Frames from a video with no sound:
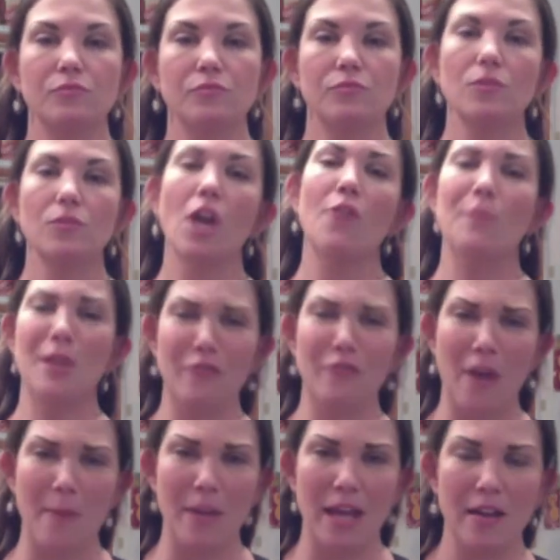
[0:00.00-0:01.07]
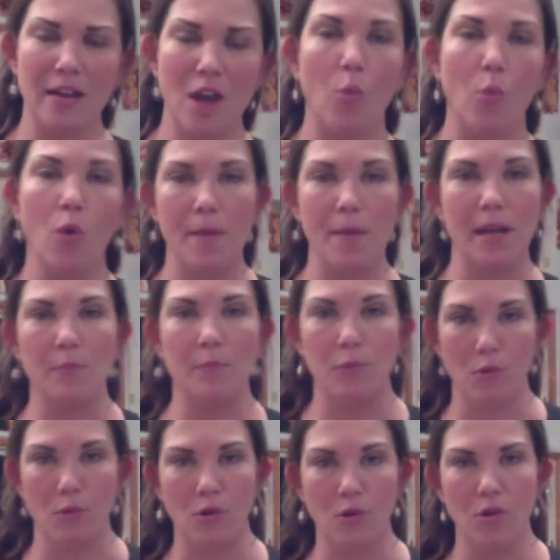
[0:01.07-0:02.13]
of being feminine, a woman in
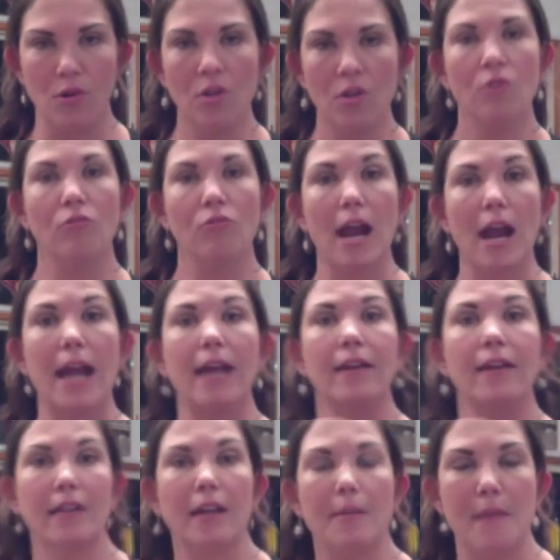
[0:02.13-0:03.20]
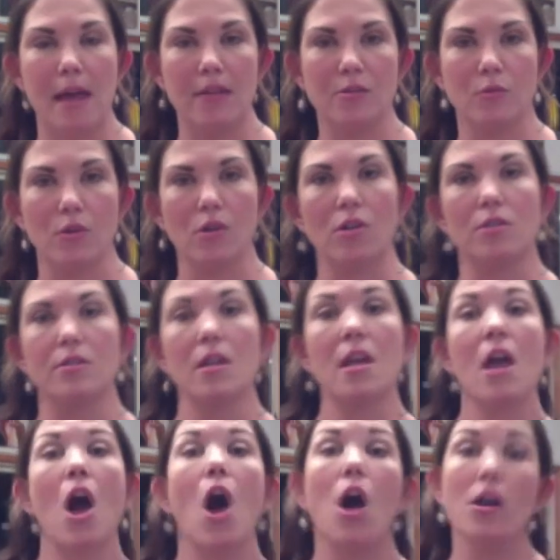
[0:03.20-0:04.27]
pool, right, in a man's world,
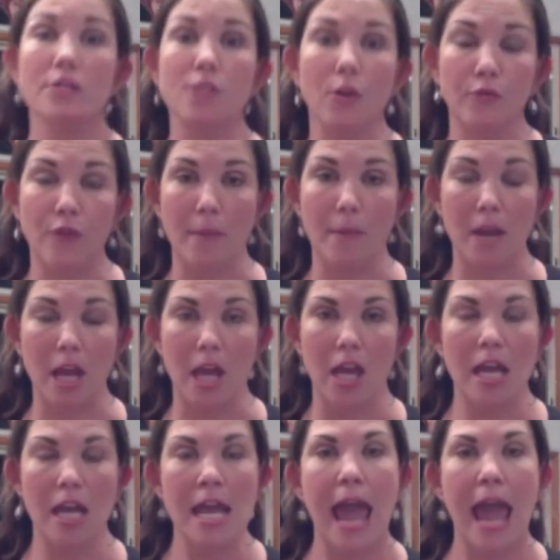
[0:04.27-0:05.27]
also feminine.